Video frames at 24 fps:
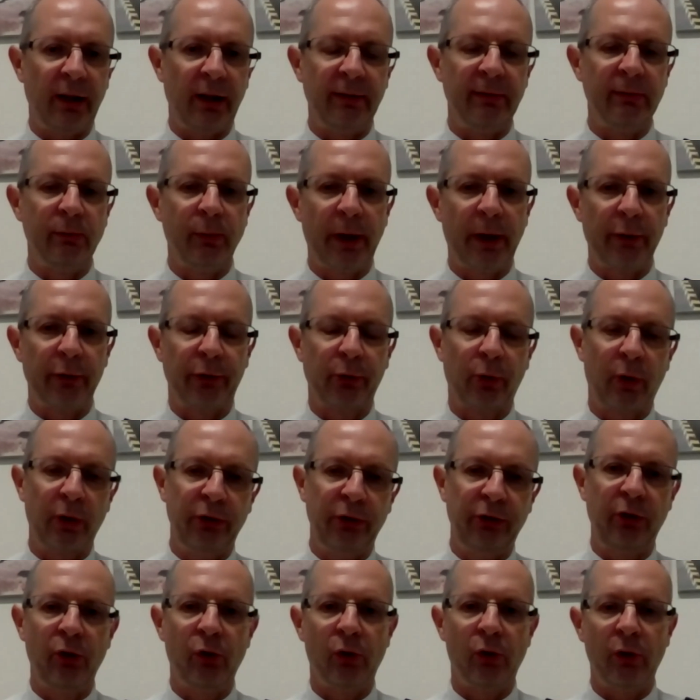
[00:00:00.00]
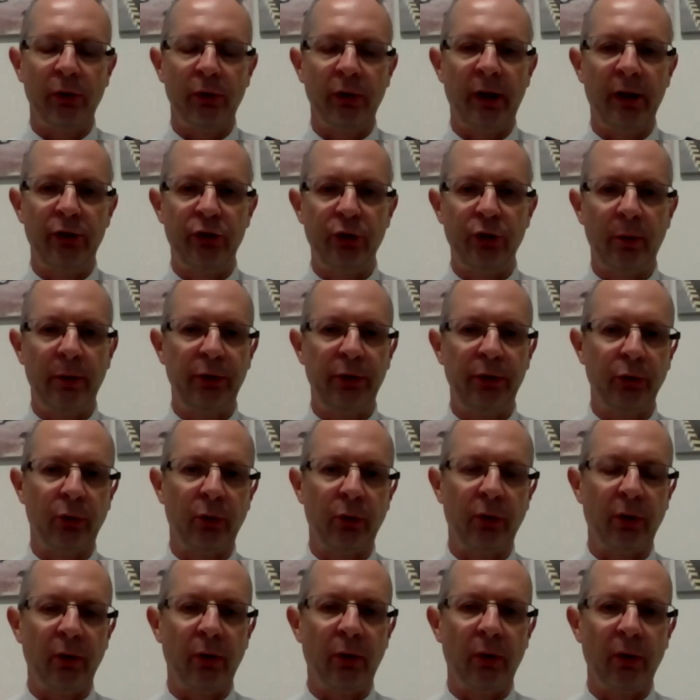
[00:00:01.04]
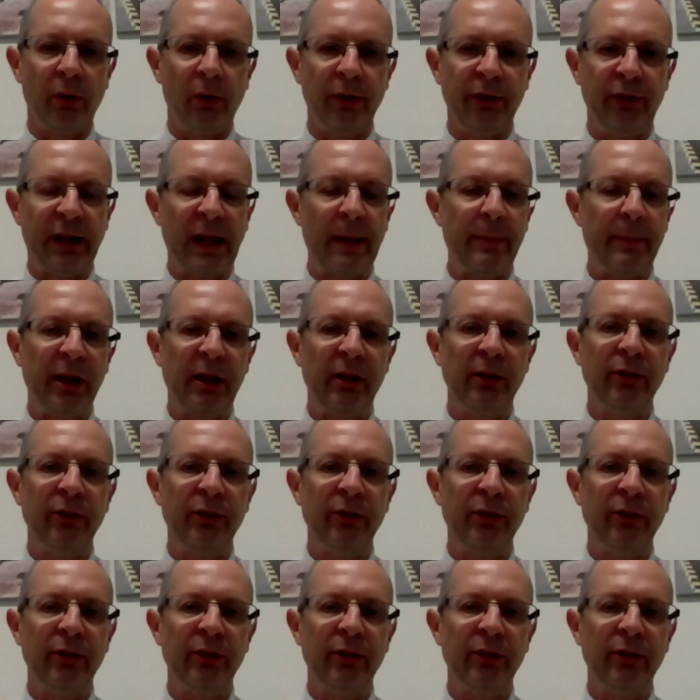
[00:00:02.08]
and whether it's Christian or Jewish or Islamic.